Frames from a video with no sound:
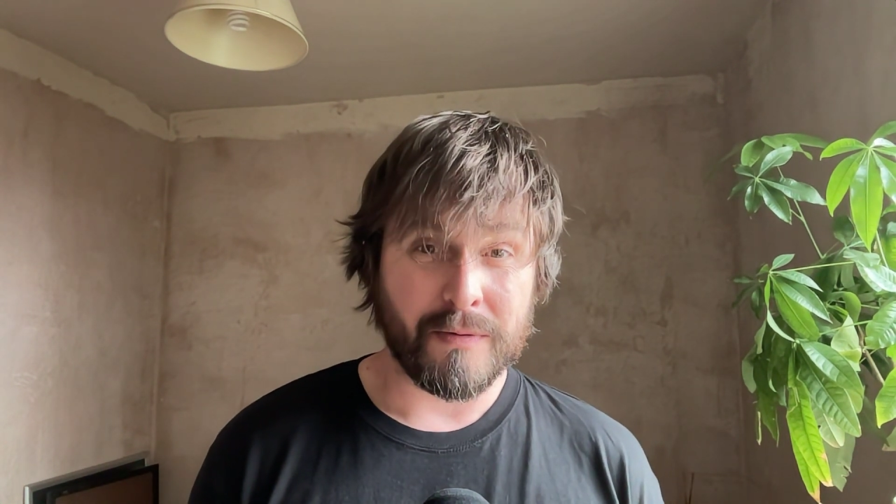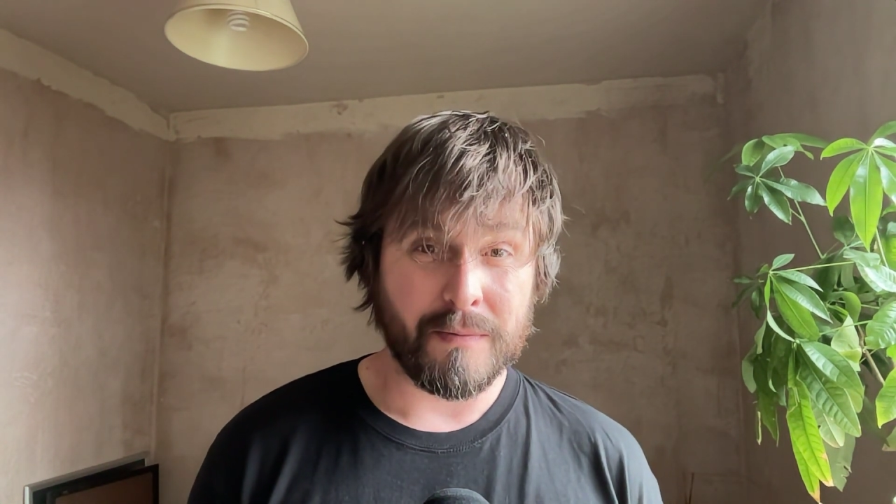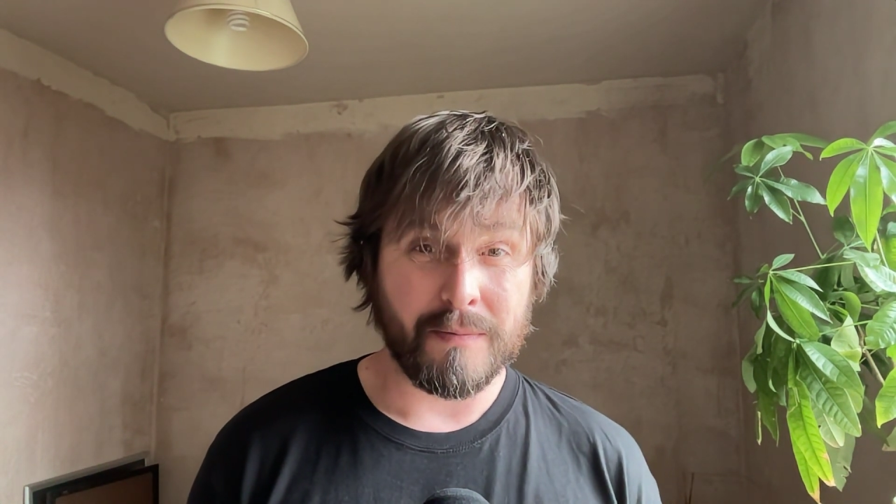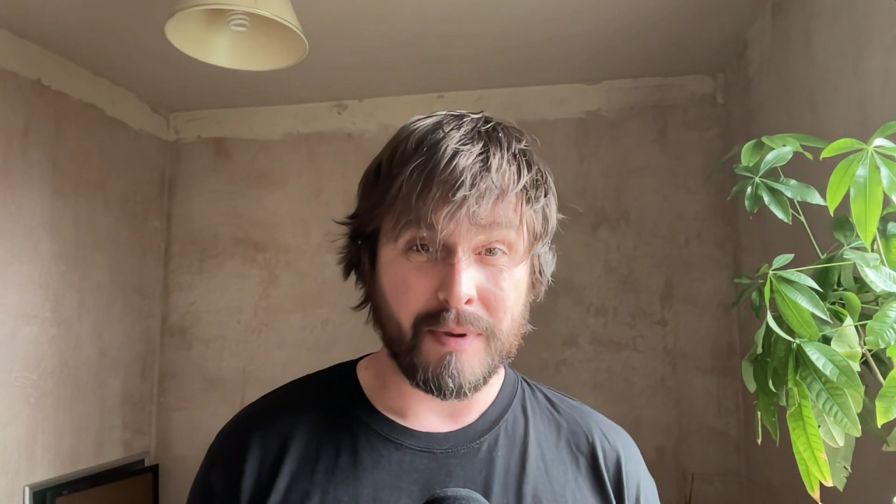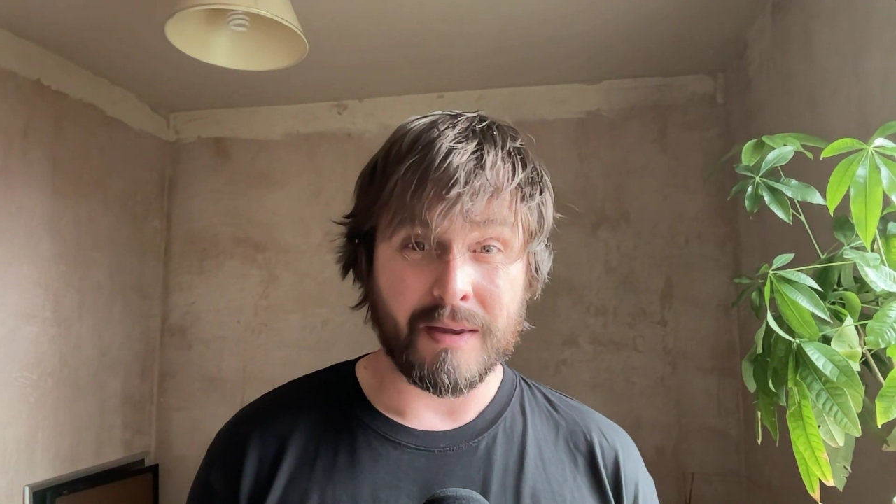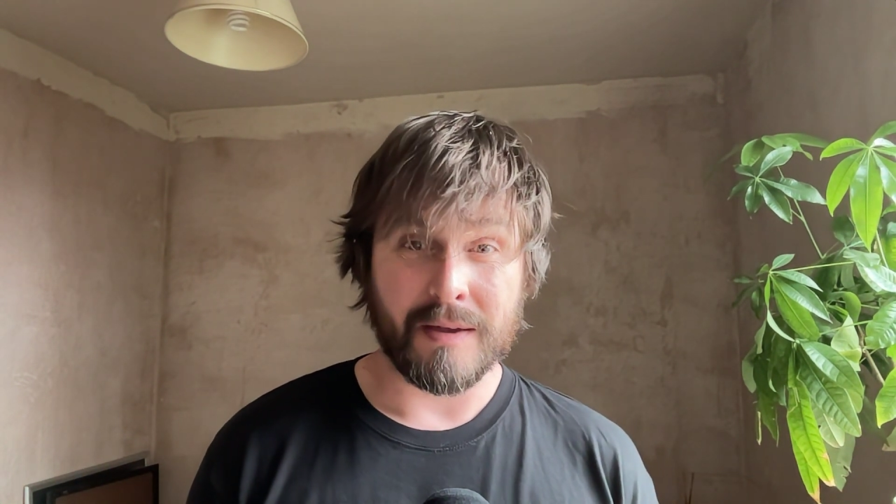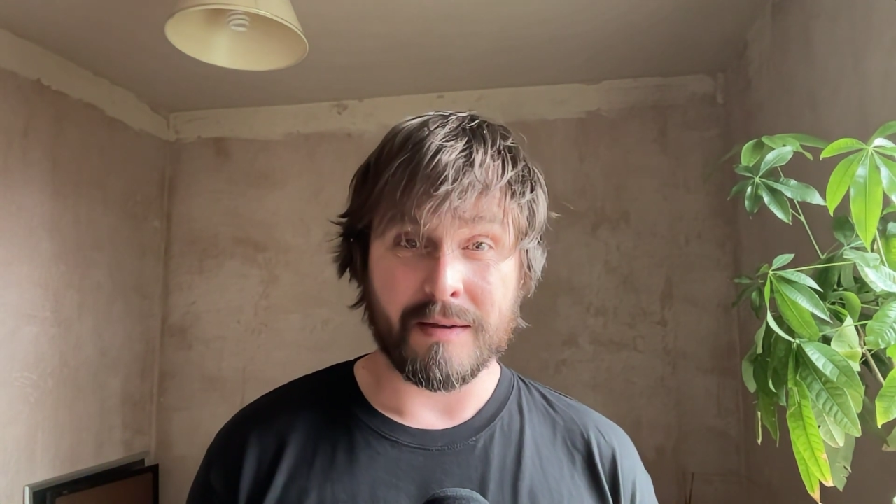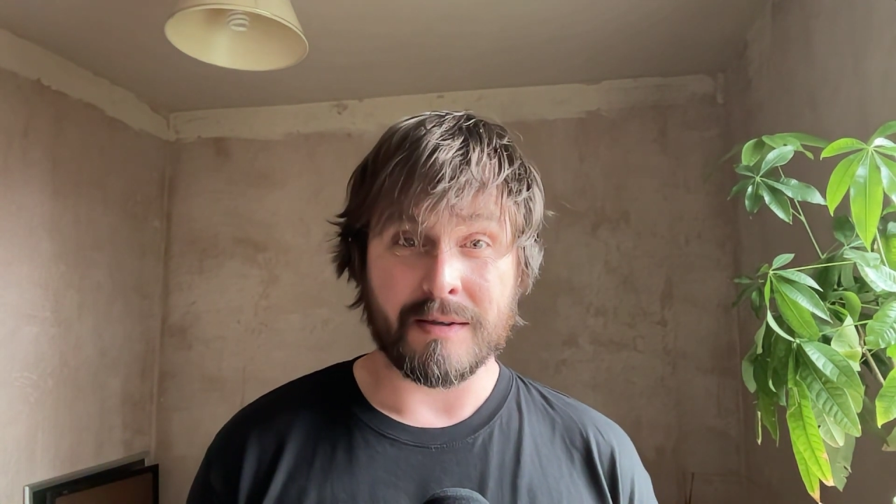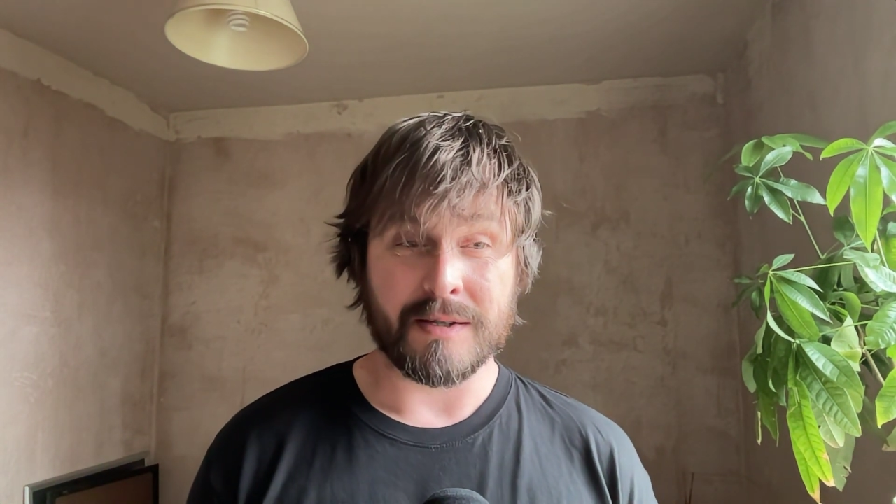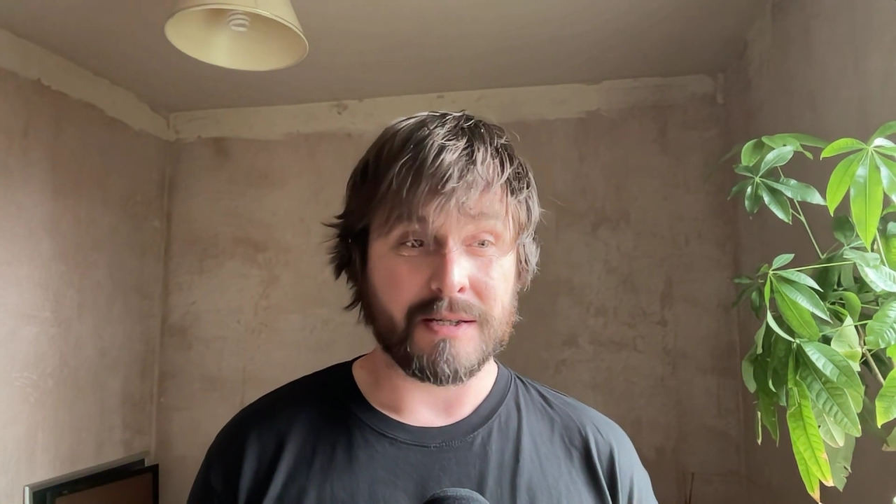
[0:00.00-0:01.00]
of them
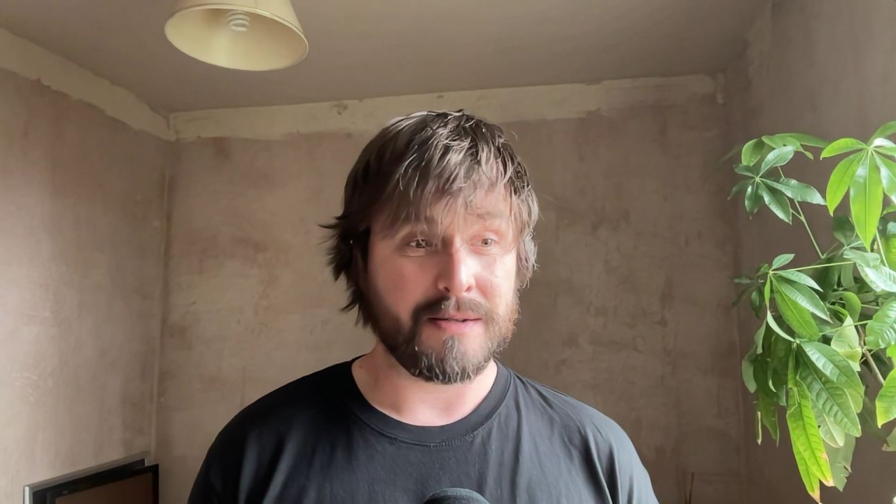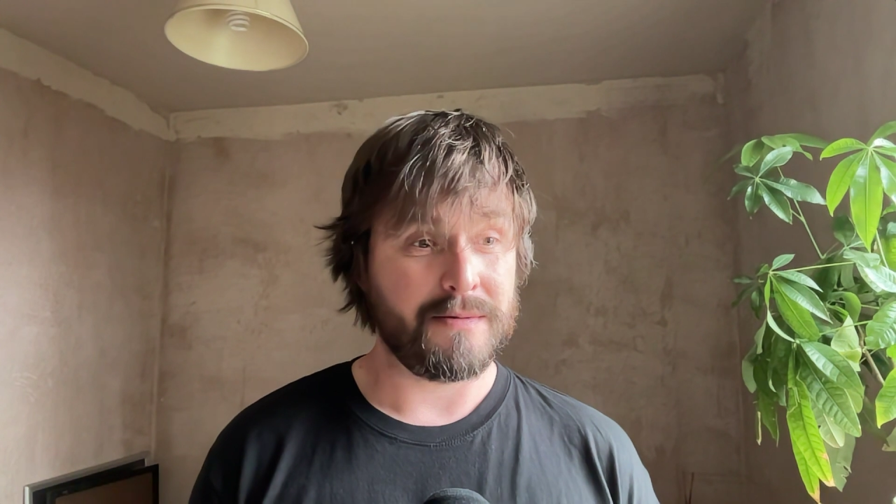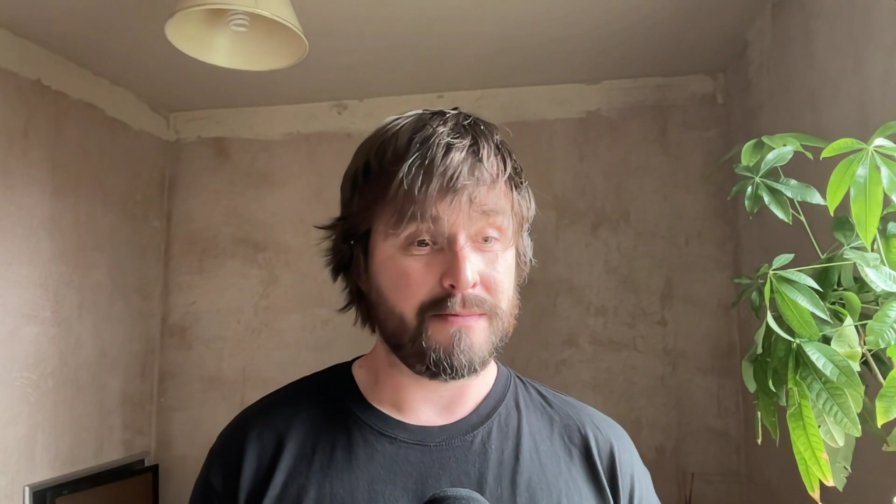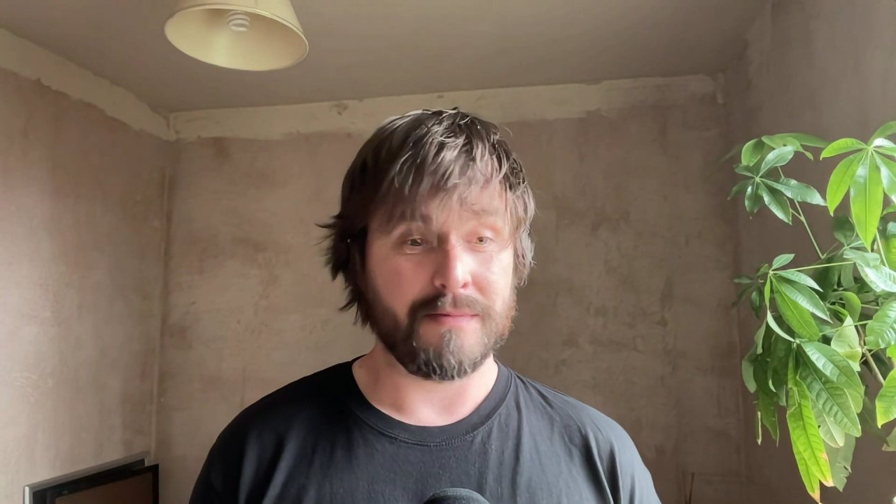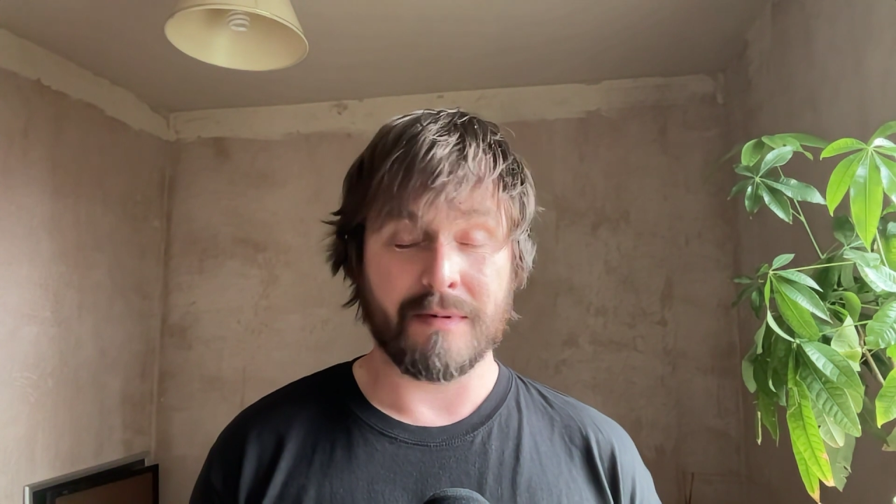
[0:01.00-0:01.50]
because